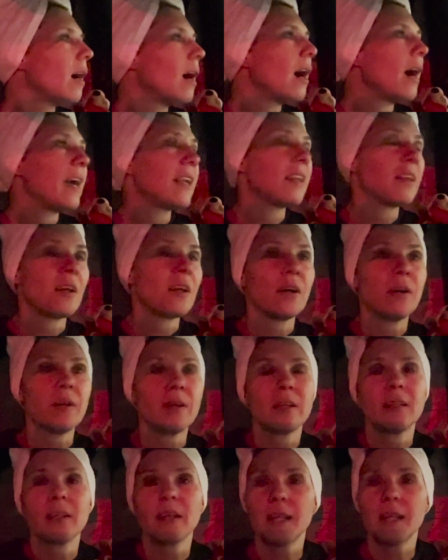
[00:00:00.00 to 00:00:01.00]
I don't know.
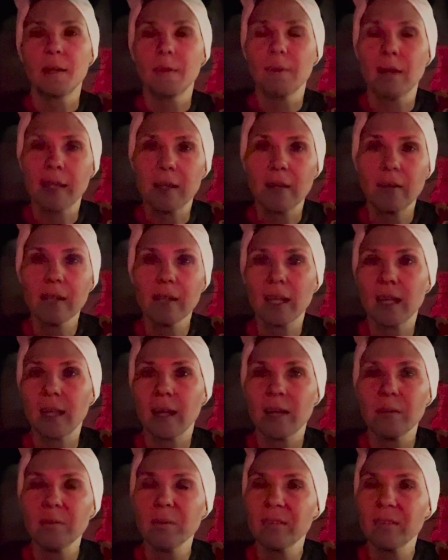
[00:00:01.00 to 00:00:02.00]
Anyway, okay,
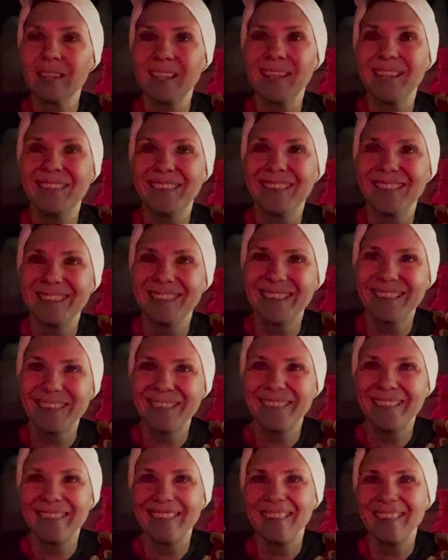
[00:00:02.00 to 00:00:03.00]
I will see.
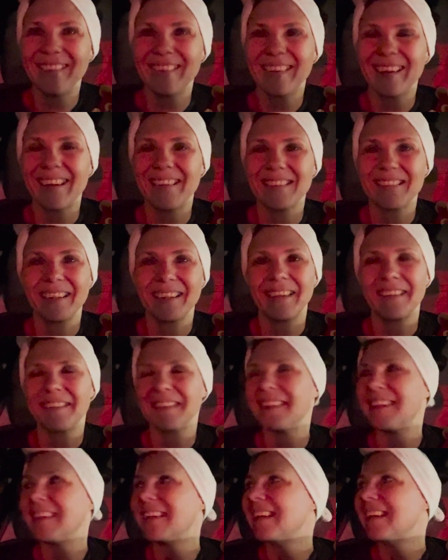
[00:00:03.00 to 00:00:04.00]
I'll see you guys
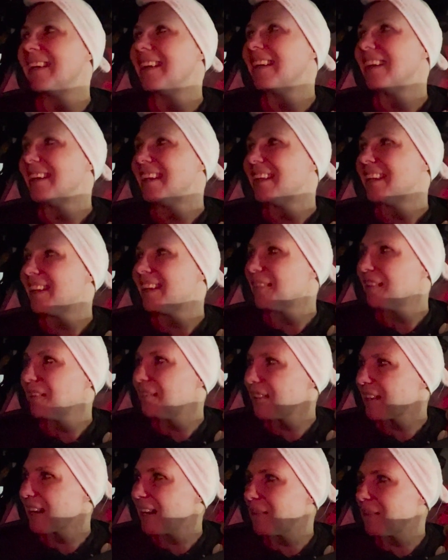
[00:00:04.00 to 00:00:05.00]
later. Let me
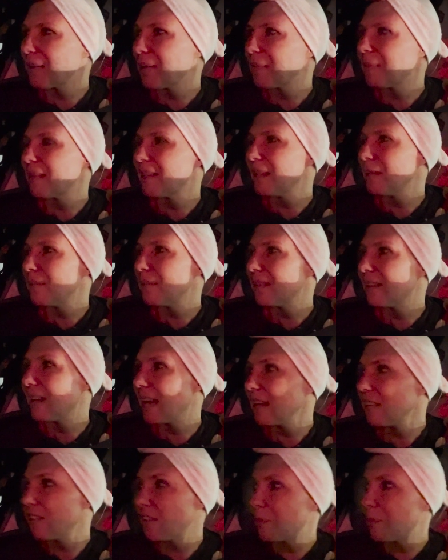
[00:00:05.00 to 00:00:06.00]
figure out where I'm sleeping
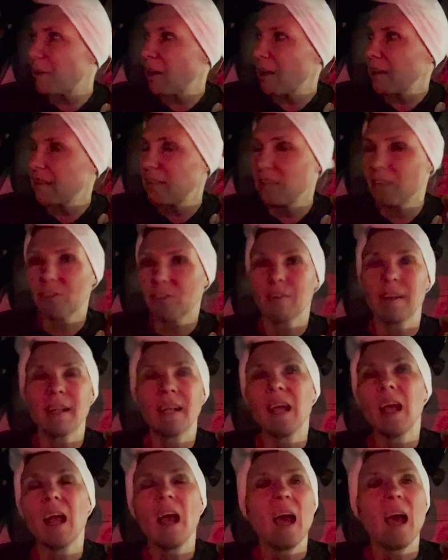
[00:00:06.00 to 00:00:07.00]
tonight. I can just park on the street.